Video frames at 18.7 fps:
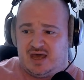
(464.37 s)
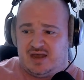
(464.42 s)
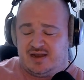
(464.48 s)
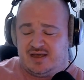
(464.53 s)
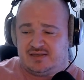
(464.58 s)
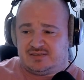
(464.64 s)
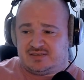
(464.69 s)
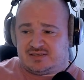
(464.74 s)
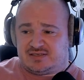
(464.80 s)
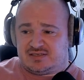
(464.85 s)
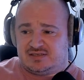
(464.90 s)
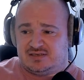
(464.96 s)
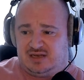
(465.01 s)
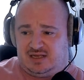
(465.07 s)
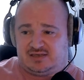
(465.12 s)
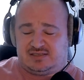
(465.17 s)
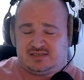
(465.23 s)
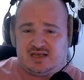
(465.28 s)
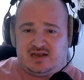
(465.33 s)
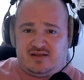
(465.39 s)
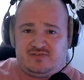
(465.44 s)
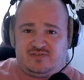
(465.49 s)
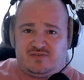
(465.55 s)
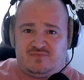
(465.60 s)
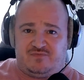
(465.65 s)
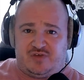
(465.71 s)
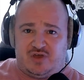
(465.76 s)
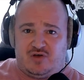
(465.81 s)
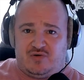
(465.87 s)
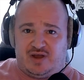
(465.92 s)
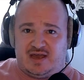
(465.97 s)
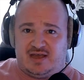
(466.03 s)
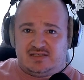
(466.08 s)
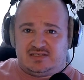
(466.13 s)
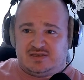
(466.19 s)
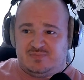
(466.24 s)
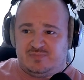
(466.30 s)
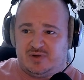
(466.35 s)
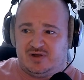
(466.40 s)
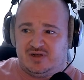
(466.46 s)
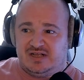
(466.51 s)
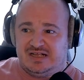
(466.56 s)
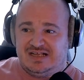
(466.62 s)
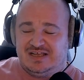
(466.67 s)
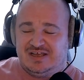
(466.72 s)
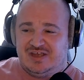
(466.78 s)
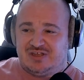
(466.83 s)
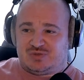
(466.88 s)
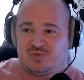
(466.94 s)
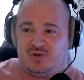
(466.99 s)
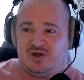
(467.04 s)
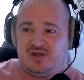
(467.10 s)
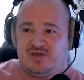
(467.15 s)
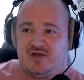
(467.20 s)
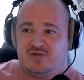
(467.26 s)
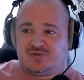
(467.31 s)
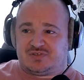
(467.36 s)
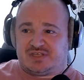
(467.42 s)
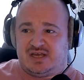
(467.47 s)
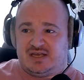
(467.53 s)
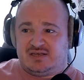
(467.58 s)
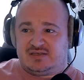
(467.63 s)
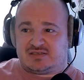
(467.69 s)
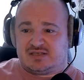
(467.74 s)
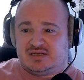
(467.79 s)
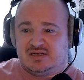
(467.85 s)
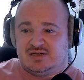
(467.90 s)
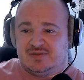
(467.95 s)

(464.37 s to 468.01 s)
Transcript: and it's, like I said, it's infuriating, but it's one of those things.